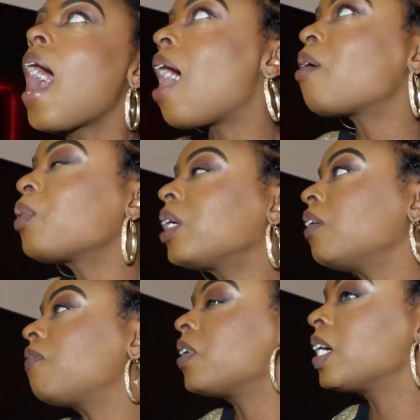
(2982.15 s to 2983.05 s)
I
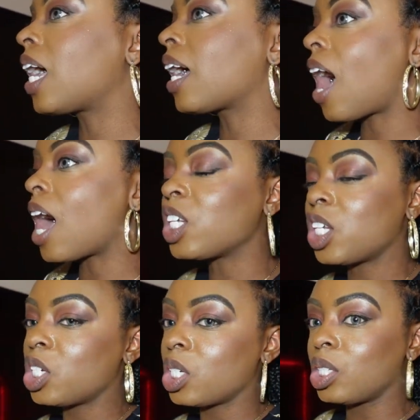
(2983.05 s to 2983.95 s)
really feel like I
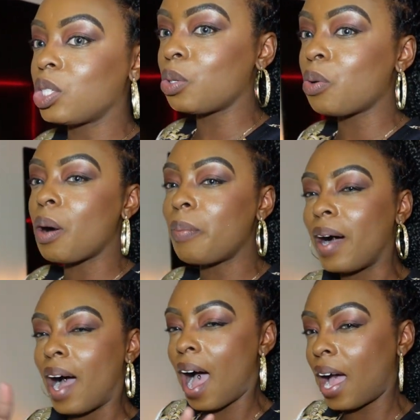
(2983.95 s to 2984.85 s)
should just do a
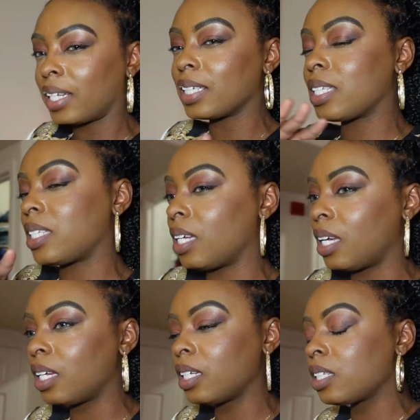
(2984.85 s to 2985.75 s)
behind the
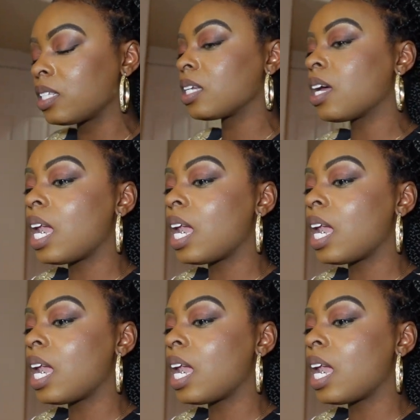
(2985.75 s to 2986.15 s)
scenes,